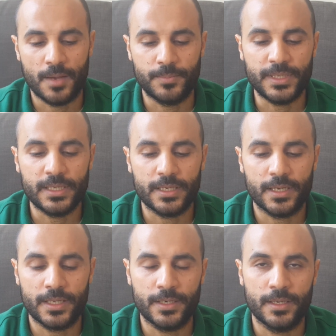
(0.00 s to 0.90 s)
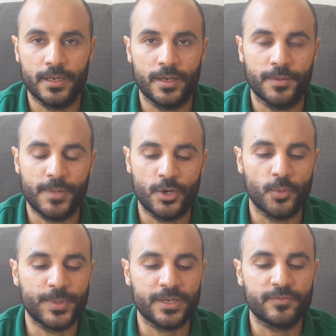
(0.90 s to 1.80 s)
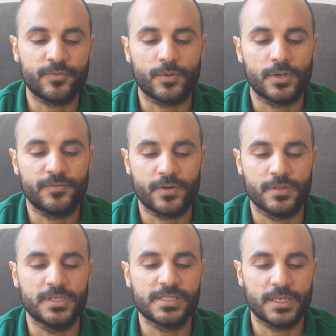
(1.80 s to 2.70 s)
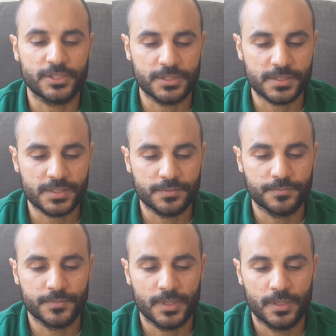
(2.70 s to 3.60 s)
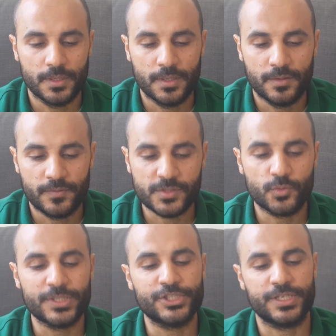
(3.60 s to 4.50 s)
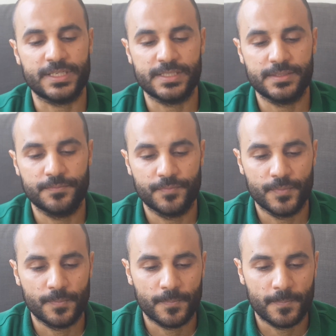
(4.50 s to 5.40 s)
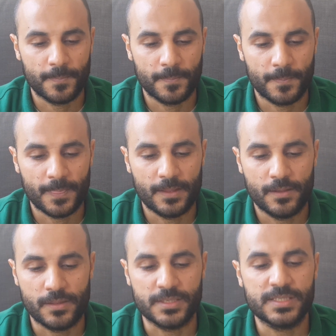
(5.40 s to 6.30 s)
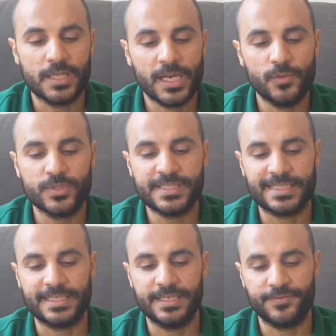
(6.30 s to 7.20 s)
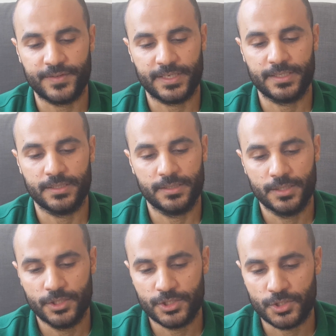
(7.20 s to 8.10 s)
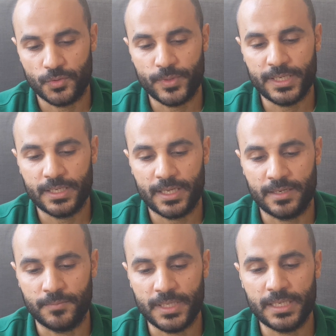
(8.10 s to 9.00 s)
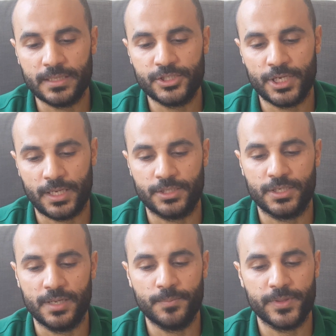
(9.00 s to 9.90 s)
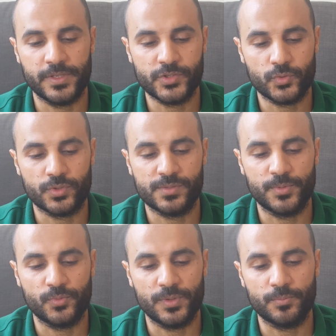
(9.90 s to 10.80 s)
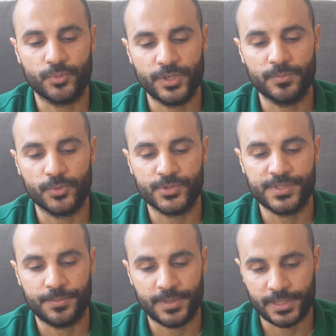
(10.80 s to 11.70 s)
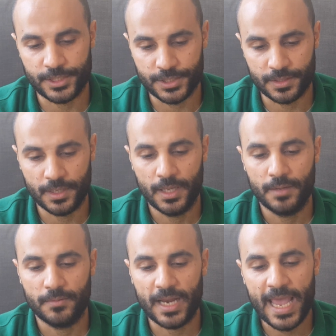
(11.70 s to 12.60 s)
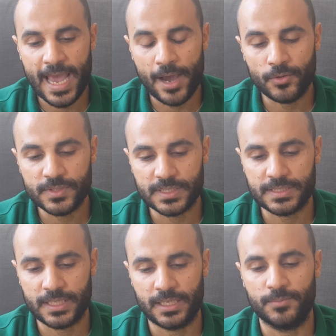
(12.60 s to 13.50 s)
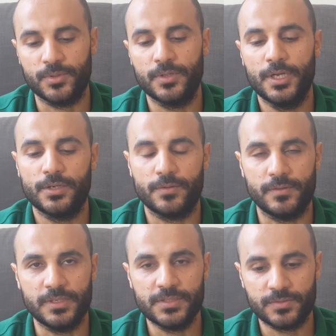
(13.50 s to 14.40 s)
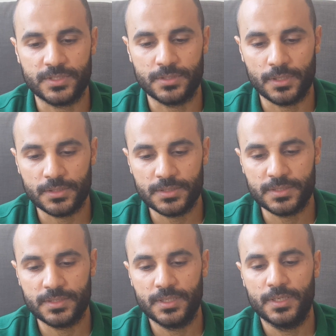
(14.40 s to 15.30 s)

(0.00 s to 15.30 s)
be an opening for further discussions. First question is, the study was significant, showing an immediate change in empathy scores between pre and post simulation, but how sustainable could these results